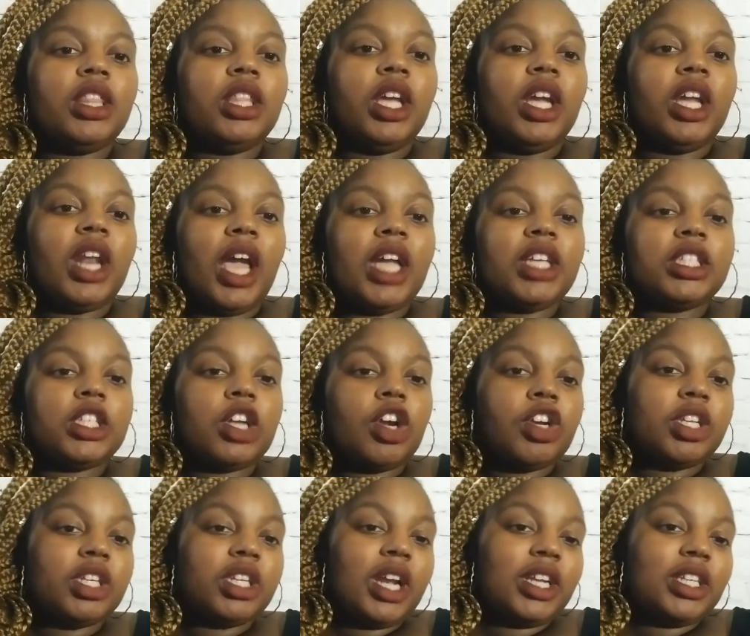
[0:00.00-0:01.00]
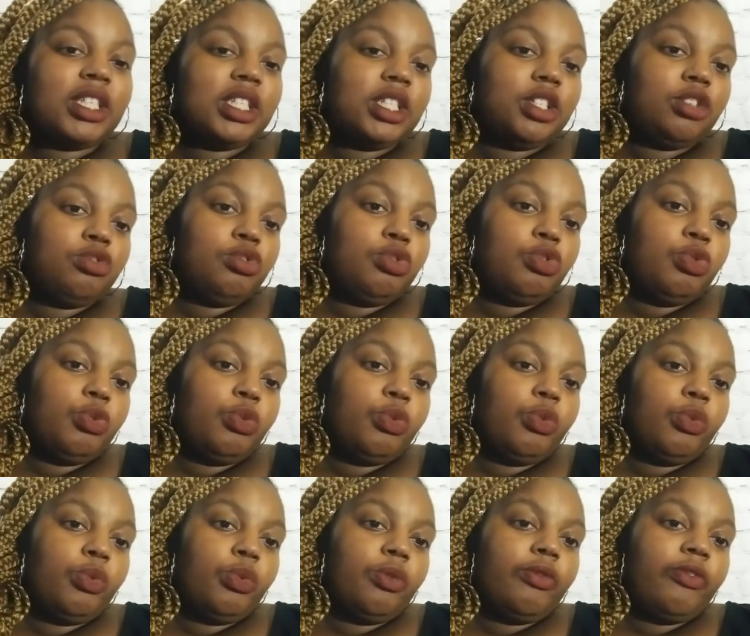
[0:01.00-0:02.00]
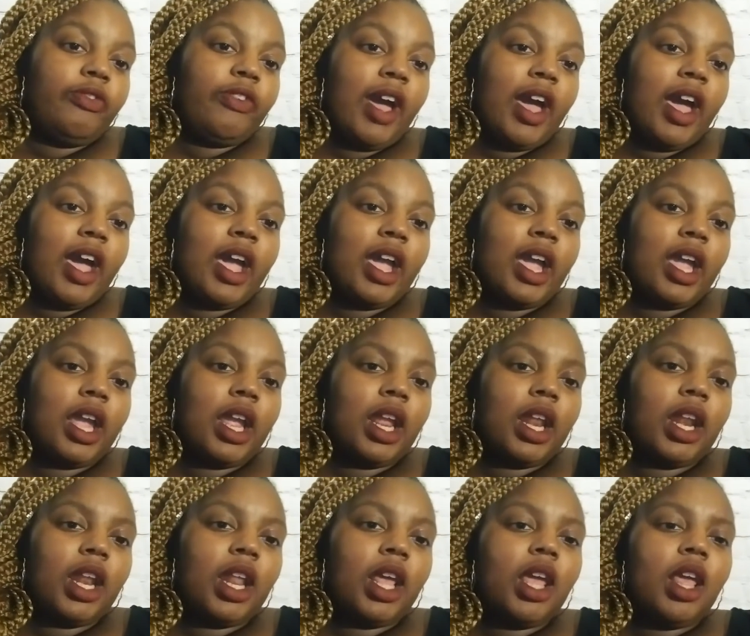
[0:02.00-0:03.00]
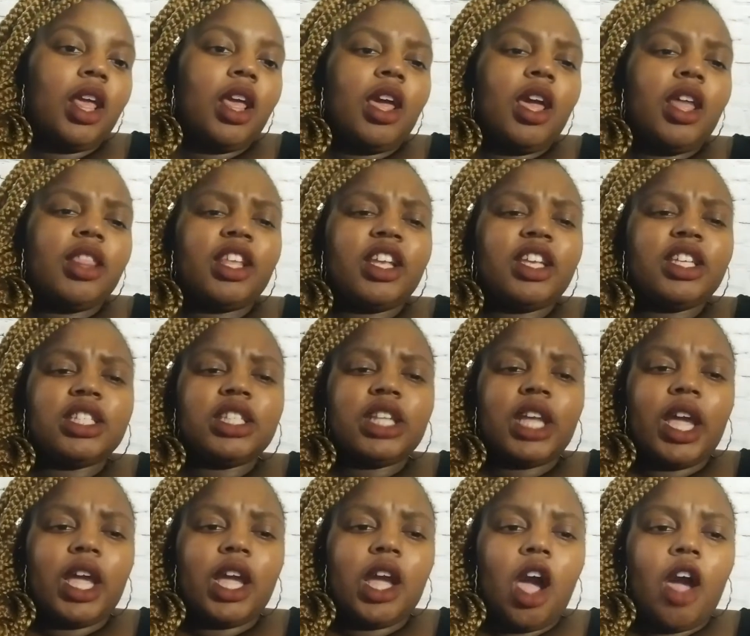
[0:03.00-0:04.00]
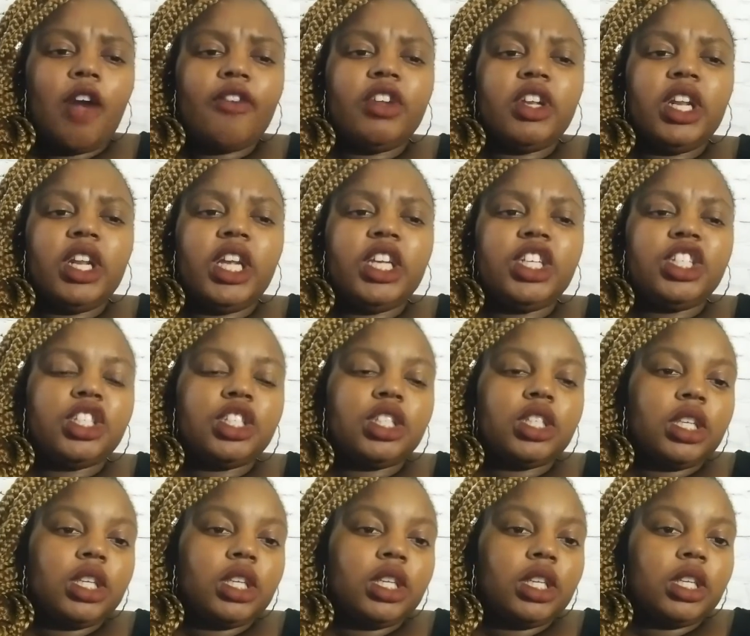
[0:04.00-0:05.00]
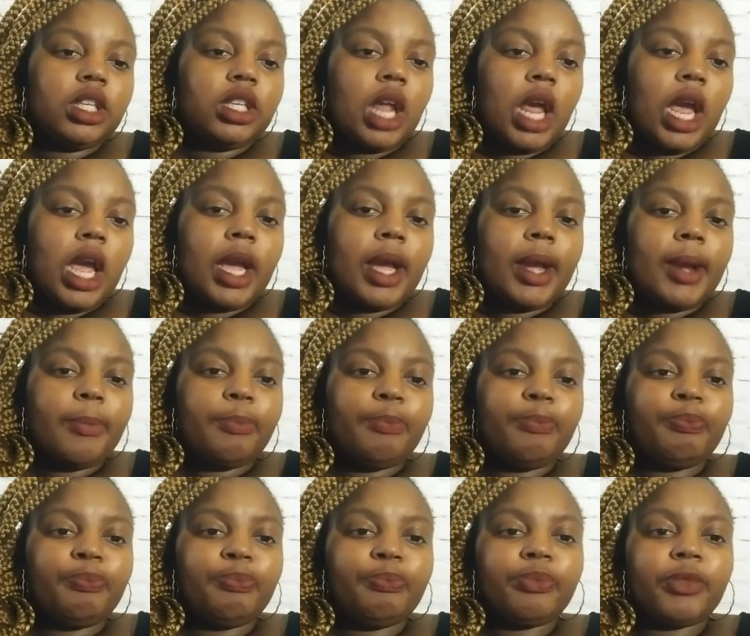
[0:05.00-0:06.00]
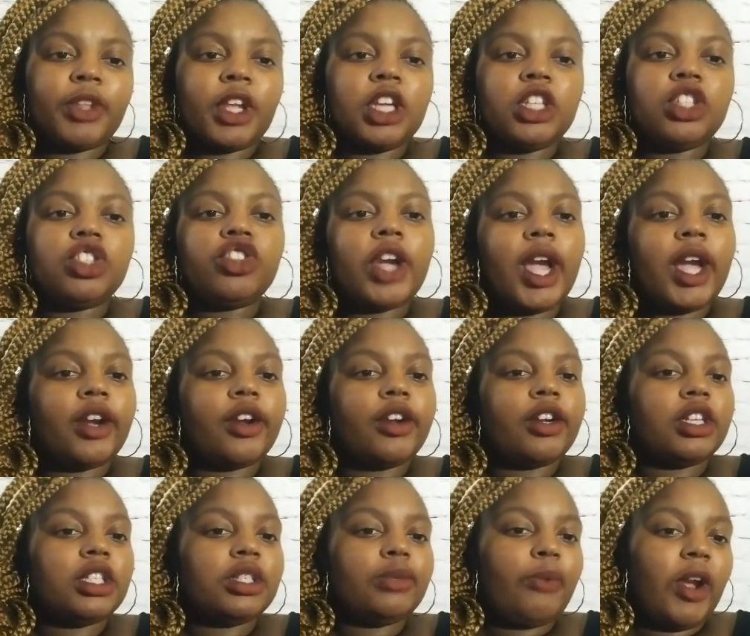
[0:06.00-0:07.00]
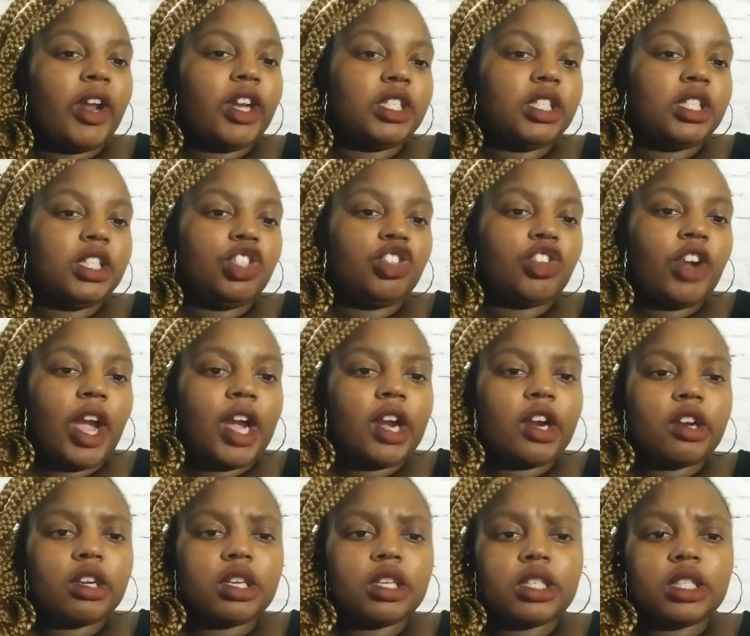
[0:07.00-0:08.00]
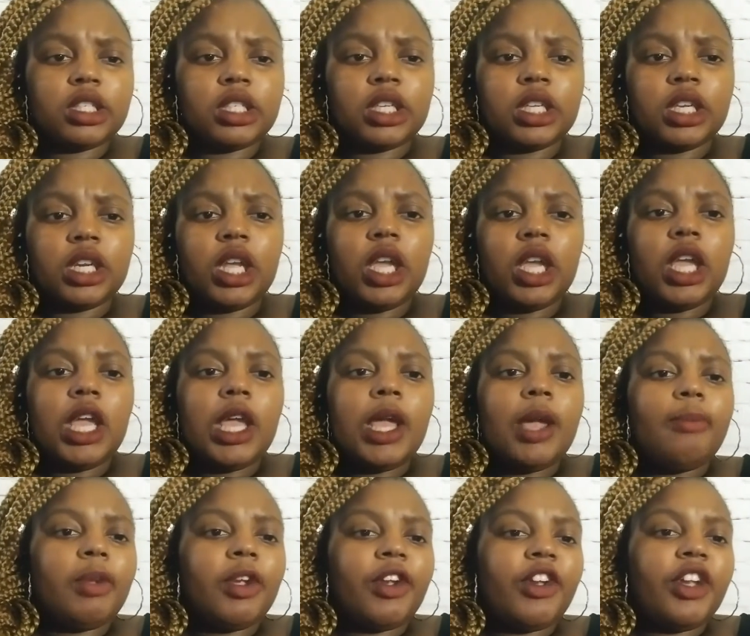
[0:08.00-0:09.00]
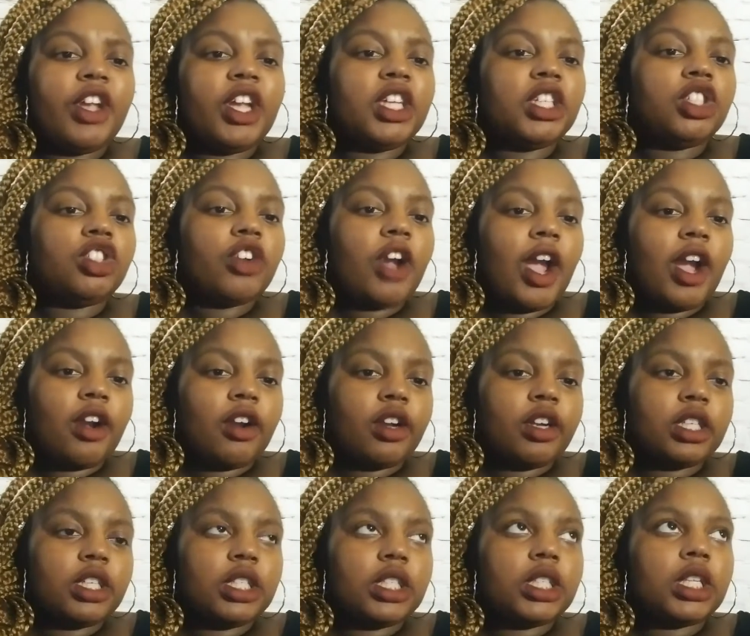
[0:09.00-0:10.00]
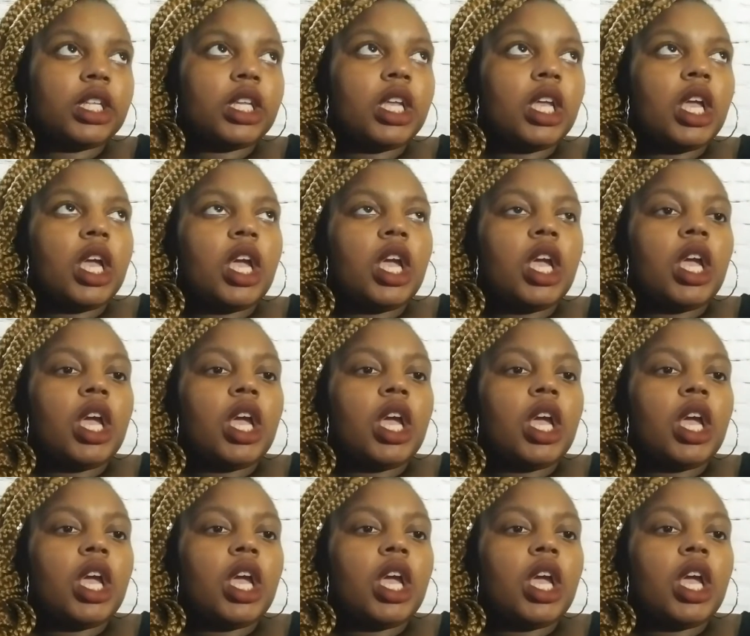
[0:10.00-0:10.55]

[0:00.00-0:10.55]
and then I started to find, I think it's like ovulation trackers, pregnancy trackers, and period trackers.